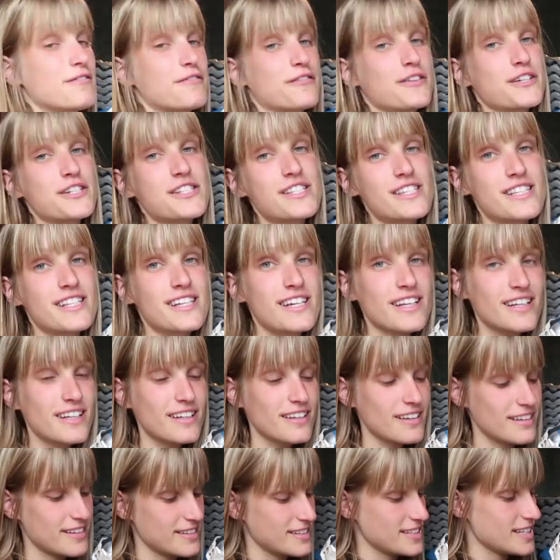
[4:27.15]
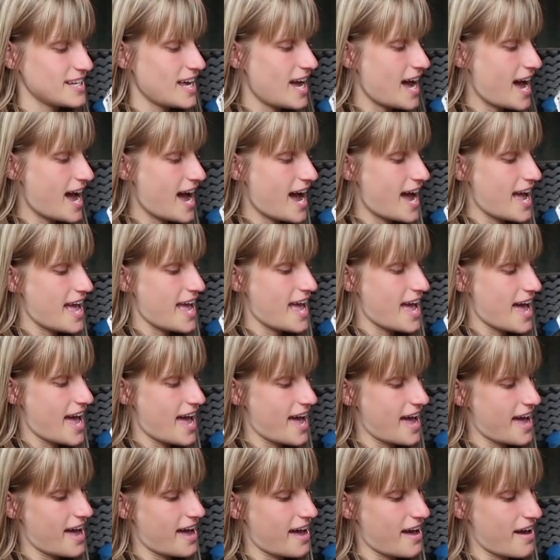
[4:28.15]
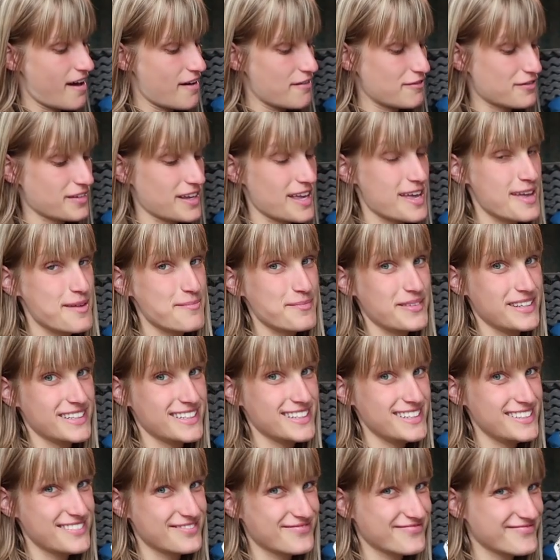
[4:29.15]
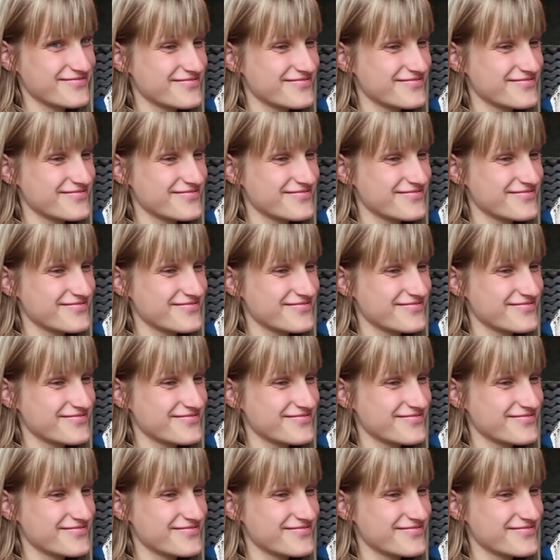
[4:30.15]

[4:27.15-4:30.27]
First thing, I have Emil.